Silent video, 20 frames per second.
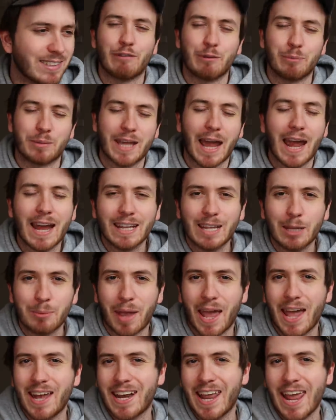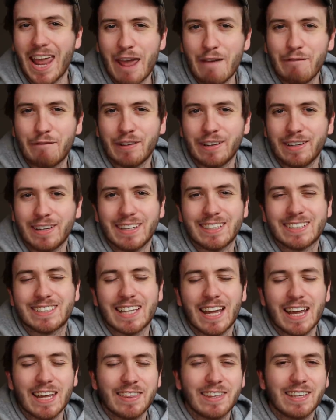from Caleb and Evan,
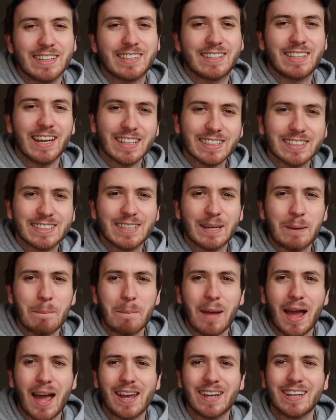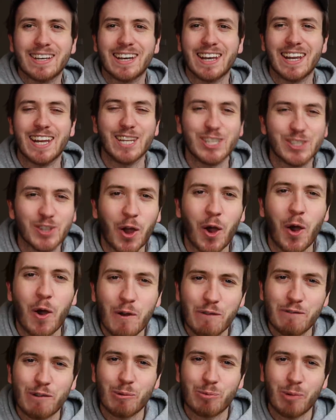saying that Dustin Martin is
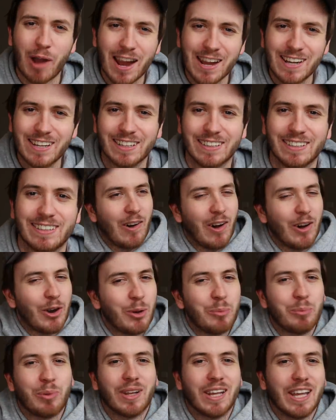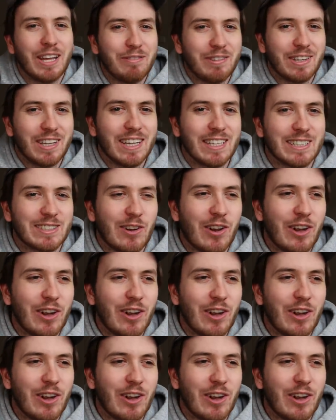overrated. I don't believe he is.